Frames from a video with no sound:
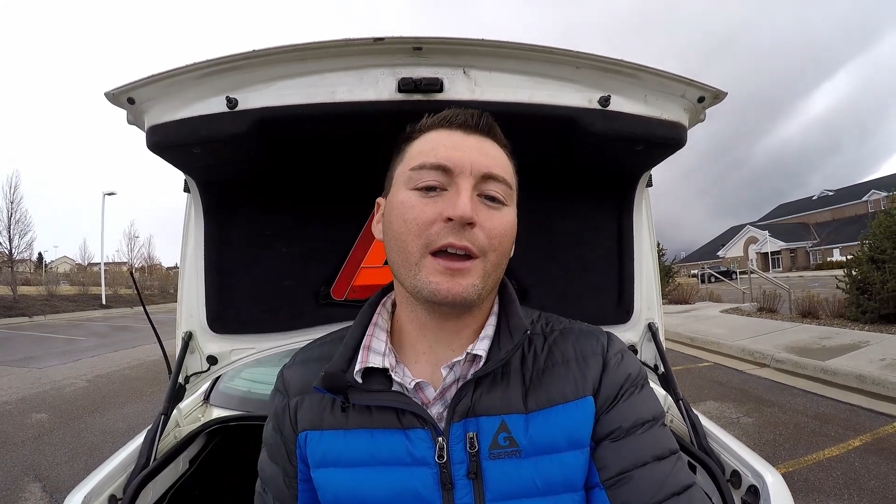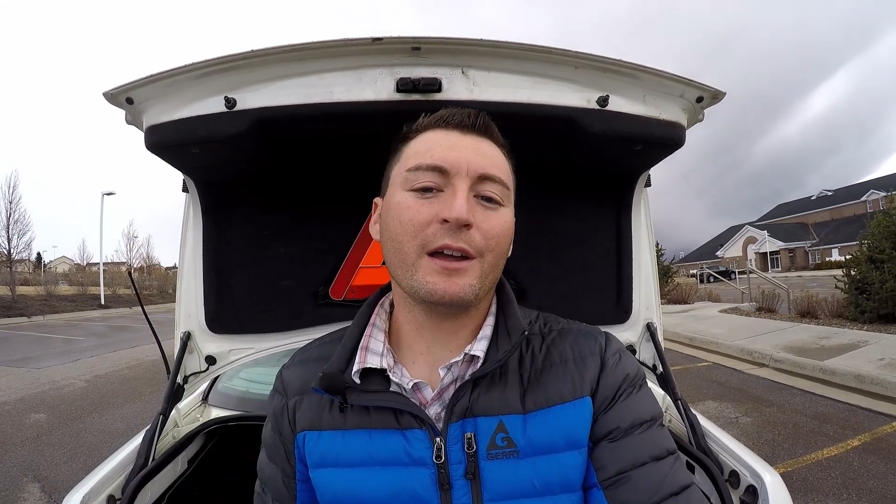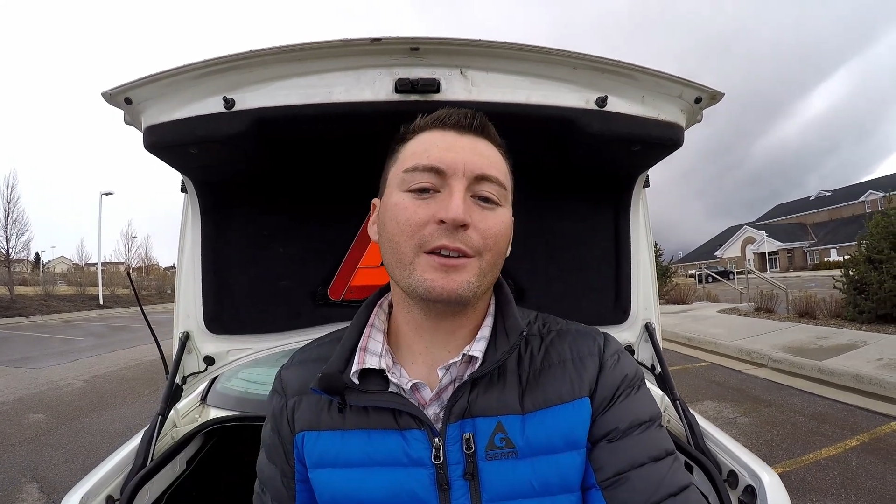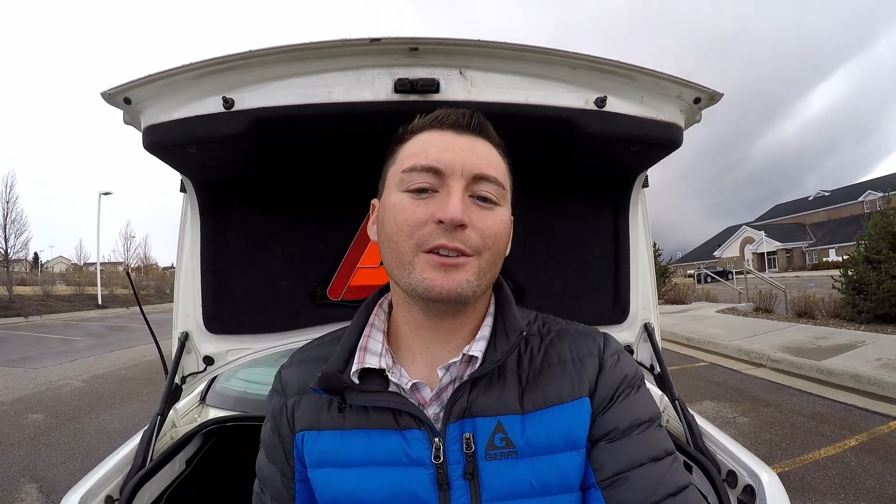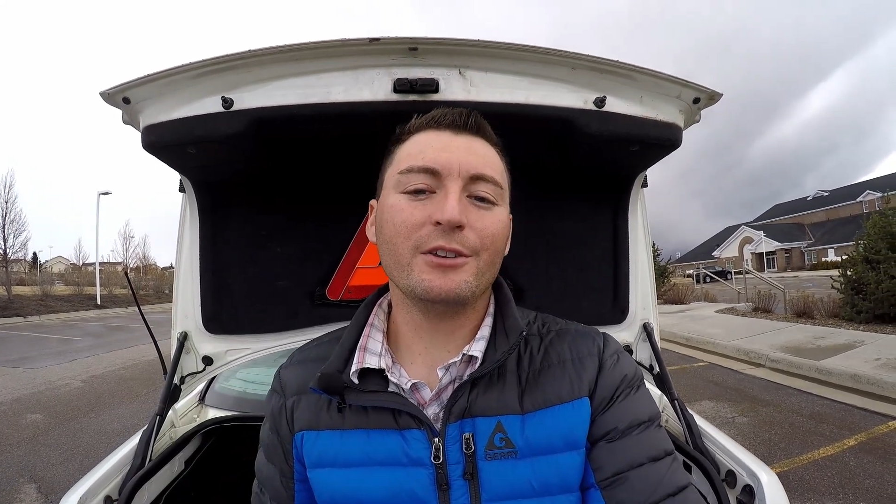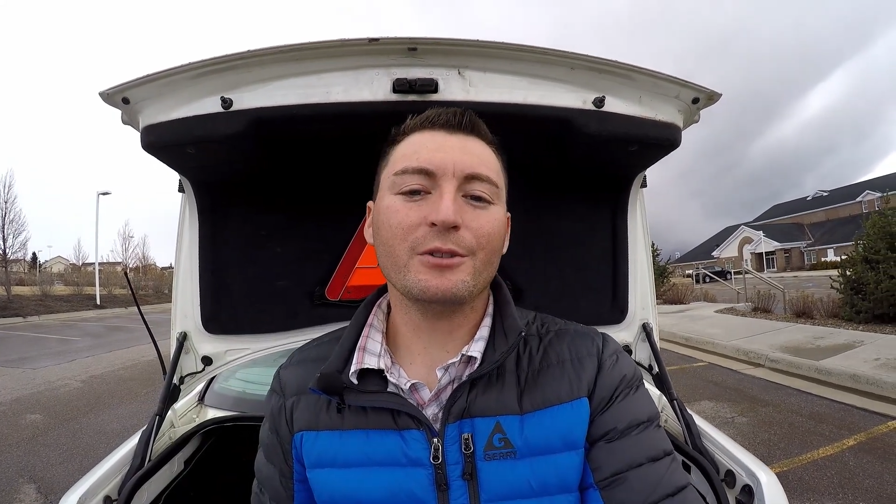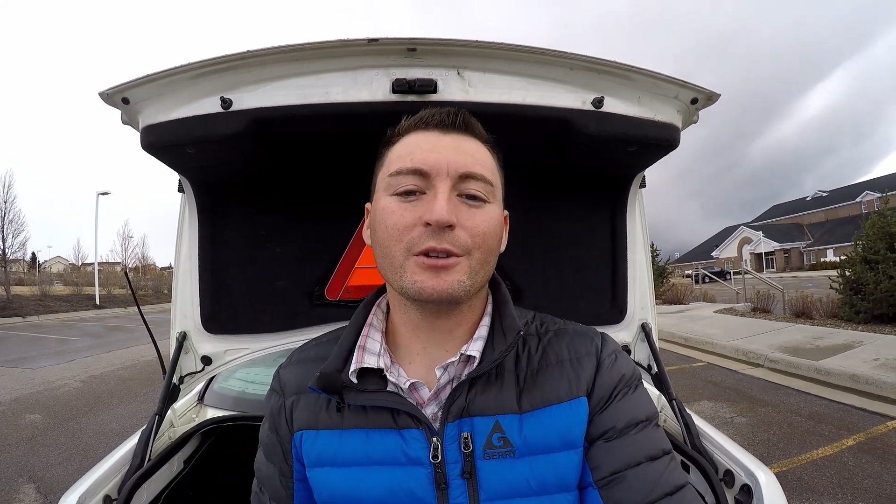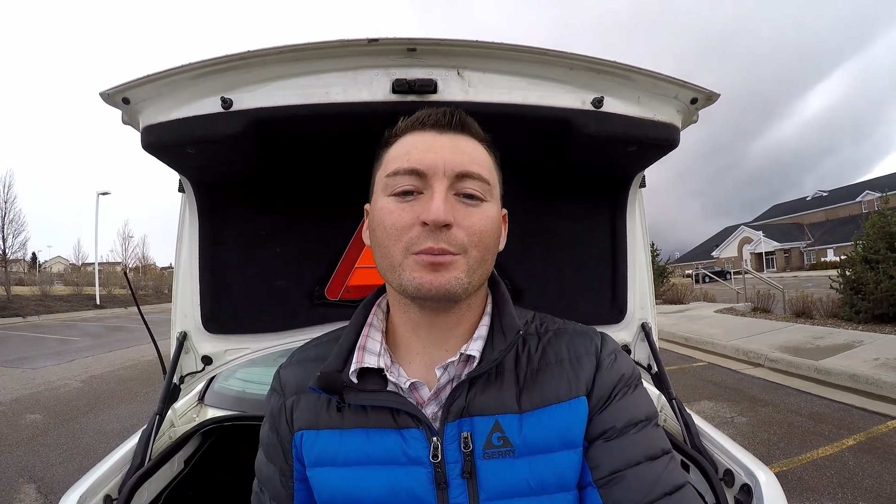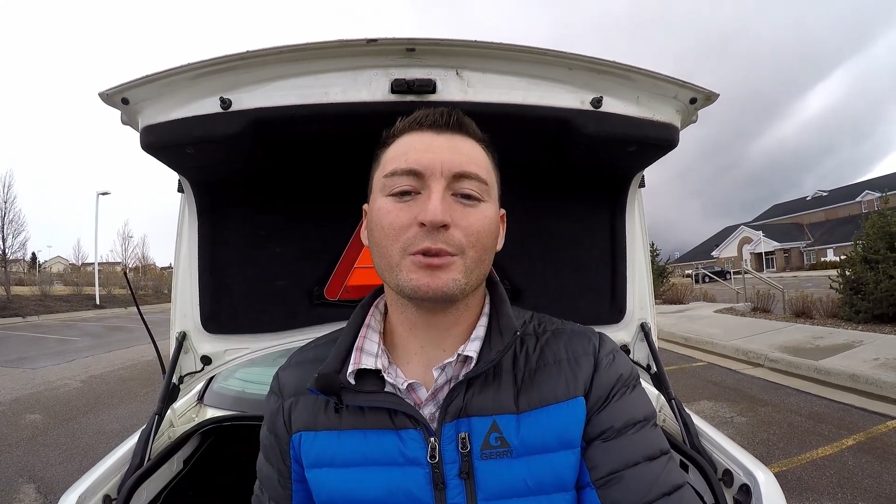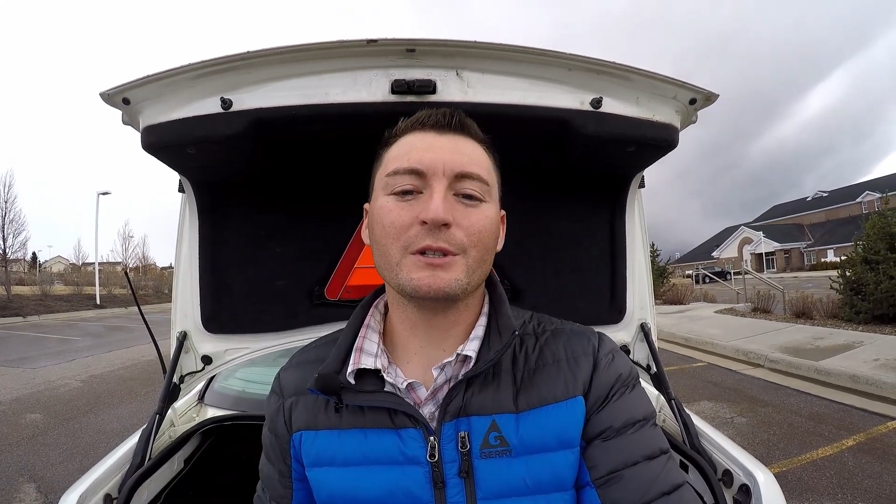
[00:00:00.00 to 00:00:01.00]
and you
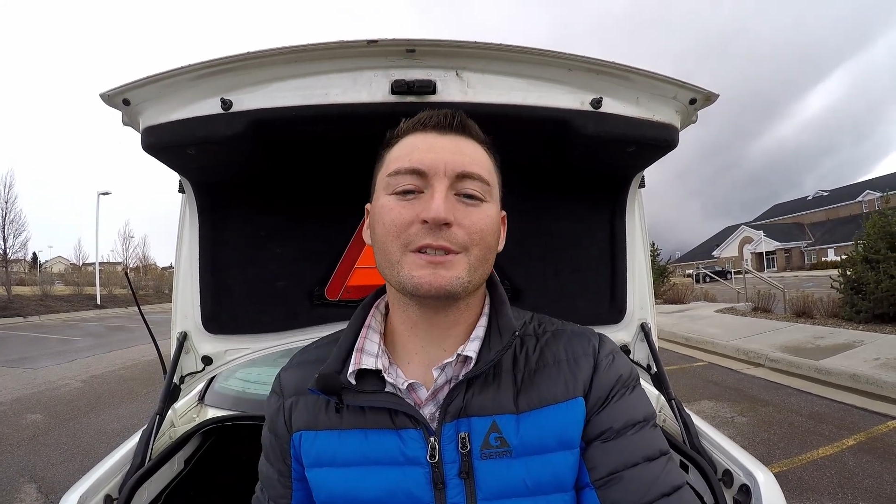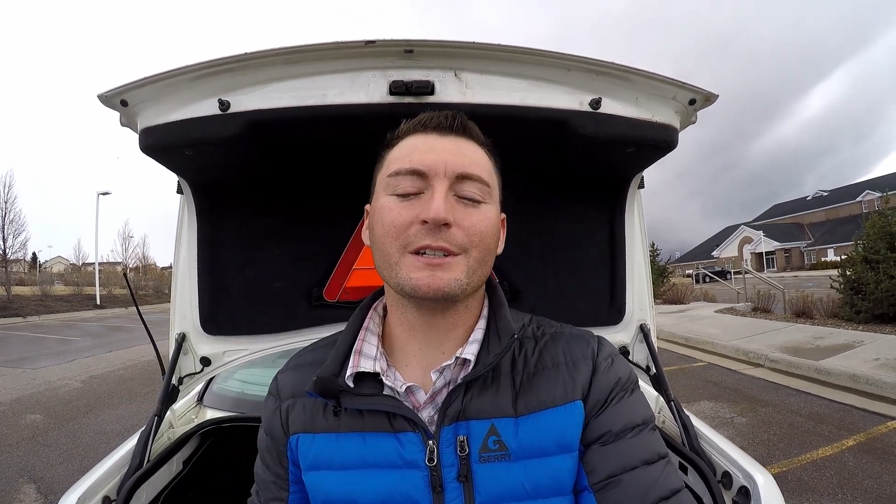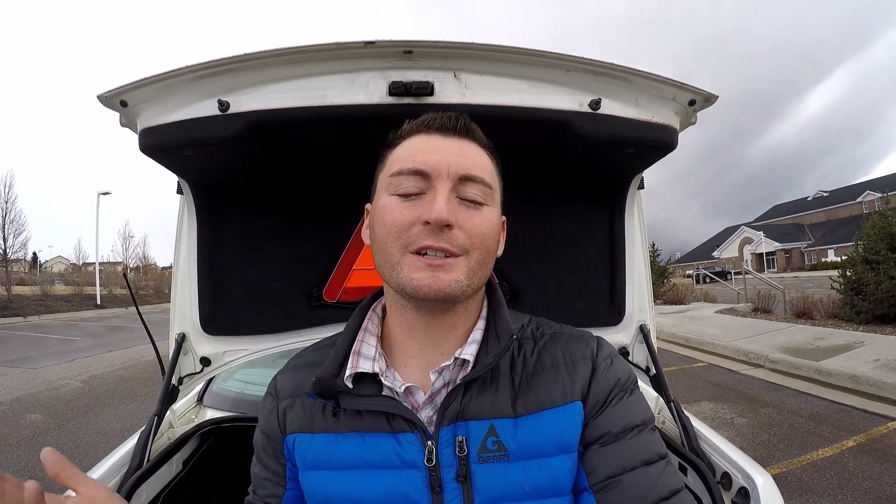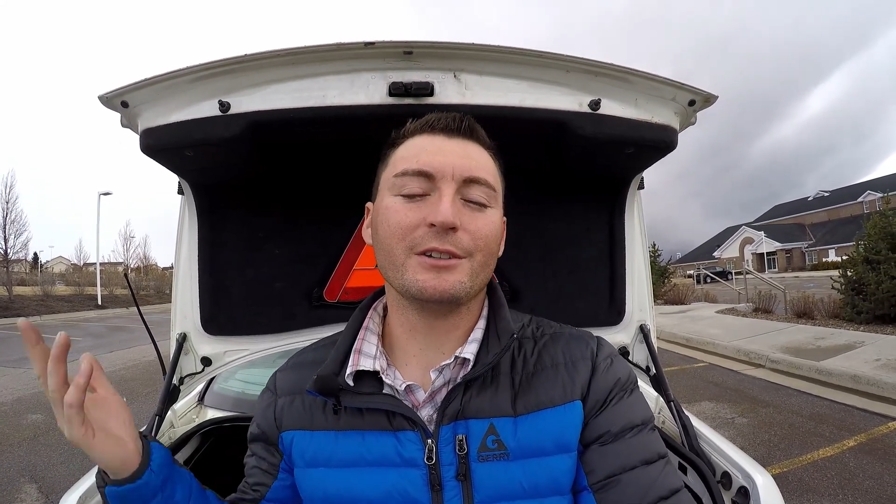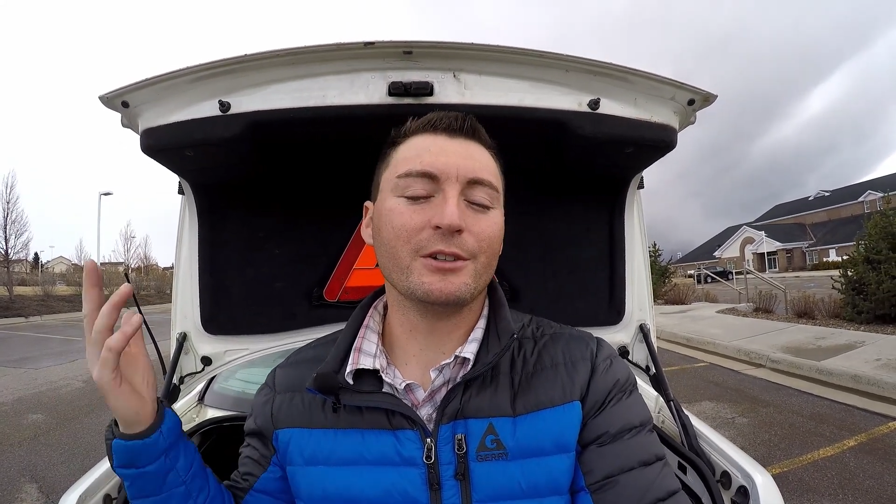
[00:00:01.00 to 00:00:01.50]
can preset,